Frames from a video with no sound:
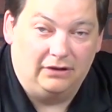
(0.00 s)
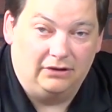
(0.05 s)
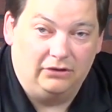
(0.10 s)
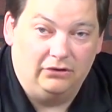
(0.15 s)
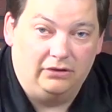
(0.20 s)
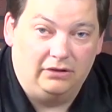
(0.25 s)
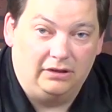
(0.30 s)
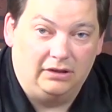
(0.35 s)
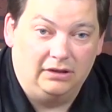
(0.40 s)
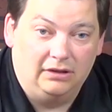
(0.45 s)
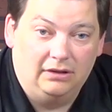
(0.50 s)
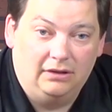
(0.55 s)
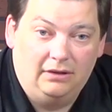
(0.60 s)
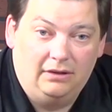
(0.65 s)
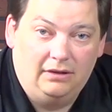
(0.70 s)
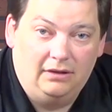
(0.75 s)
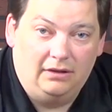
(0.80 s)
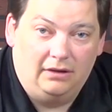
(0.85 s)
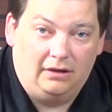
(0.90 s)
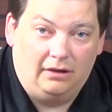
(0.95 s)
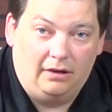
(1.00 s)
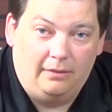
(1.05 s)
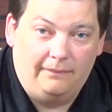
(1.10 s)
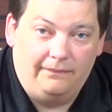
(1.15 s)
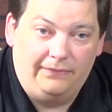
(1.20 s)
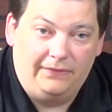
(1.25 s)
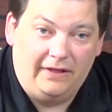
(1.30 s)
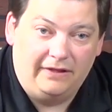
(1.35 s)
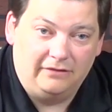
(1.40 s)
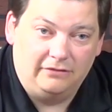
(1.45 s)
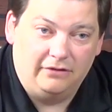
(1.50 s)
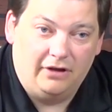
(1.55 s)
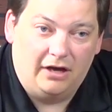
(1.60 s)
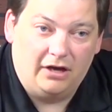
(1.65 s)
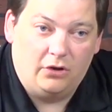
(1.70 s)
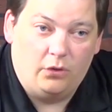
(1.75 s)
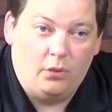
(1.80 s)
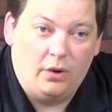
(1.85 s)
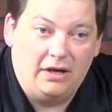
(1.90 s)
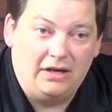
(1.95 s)
good. It's not
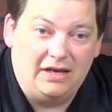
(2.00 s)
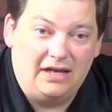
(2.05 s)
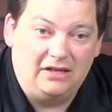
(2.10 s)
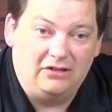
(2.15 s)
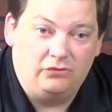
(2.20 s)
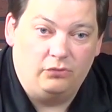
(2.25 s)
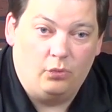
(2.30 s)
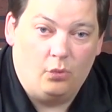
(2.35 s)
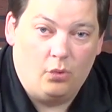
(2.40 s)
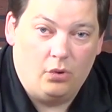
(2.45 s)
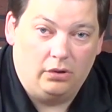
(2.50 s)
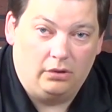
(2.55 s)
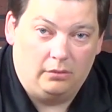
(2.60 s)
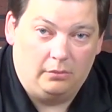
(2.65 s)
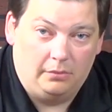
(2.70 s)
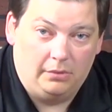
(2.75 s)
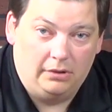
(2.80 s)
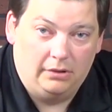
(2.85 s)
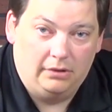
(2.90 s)
quite as warm